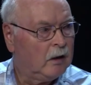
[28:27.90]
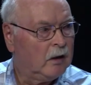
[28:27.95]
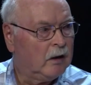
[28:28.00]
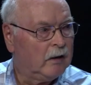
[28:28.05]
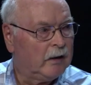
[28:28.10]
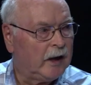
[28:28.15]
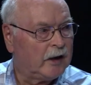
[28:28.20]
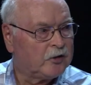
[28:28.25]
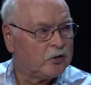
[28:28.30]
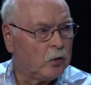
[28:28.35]

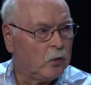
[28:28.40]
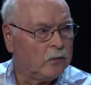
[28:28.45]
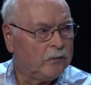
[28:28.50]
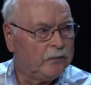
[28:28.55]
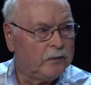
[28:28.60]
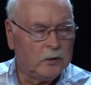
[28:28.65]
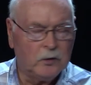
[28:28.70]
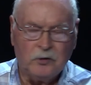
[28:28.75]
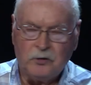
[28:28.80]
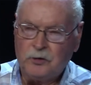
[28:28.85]
That's
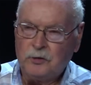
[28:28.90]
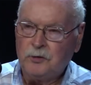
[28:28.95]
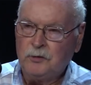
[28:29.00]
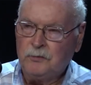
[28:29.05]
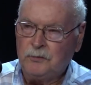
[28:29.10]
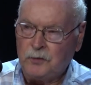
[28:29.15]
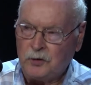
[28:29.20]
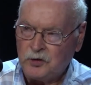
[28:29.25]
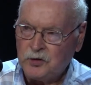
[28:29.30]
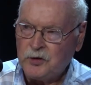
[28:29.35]
Oatfield's
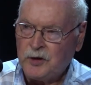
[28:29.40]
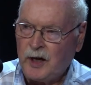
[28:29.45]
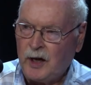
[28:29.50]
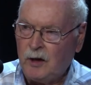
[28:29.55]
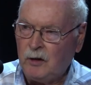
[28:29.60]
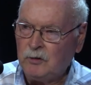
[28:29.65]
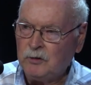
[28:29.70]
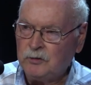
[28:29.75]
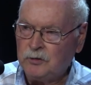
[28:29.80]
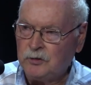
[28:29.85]
first
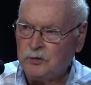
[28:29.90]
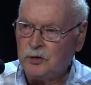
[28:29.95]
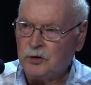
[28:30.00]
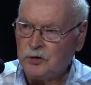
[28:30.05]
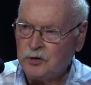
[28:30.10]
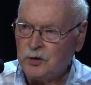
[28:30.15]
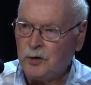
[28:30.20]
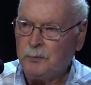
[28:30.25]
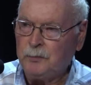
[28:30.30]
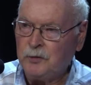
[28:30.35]
house
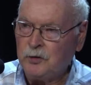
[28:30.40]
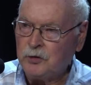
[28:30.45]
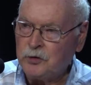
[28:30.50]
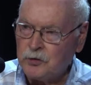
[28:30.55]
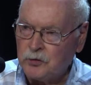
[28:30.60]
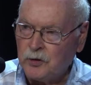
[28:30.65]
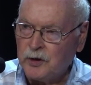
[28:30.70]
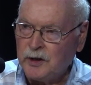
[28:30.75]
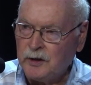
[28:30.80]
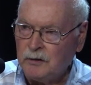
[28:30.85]
just up the
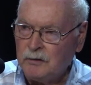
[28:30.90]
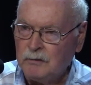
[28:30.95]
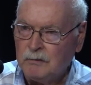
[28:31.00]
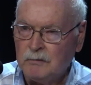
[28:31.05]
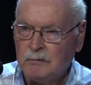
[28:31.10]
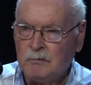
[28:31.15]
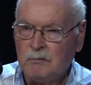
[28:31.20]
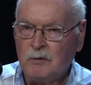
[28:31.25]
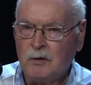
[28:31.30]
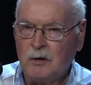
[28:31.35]
street,
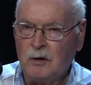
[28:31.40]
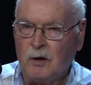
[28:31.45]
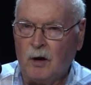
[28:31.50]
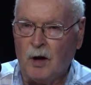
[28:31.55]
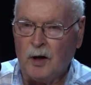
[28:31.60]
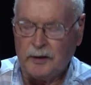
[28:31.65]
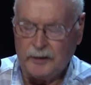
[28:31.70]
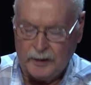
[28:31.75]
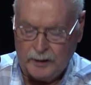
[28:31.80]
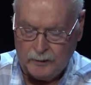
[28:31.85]

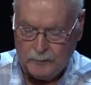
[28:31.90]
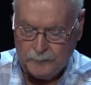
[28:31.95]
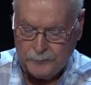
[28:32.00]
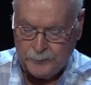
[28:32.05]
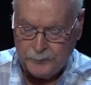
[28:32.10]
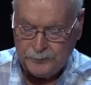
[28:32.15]
gone now.